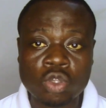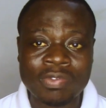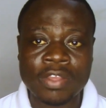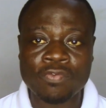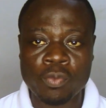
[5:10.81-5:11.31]
most
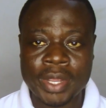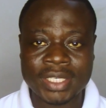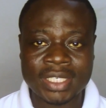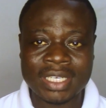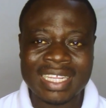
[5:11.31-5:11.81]
of the
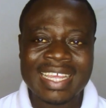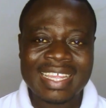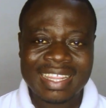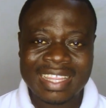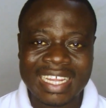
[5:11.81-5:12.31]
information
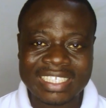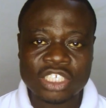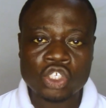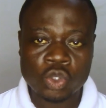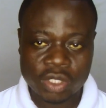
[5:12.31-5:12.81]
that
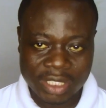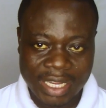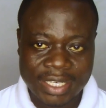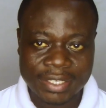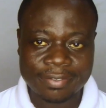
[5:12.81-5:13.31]
you
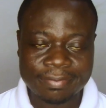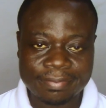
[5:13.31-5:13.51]
study.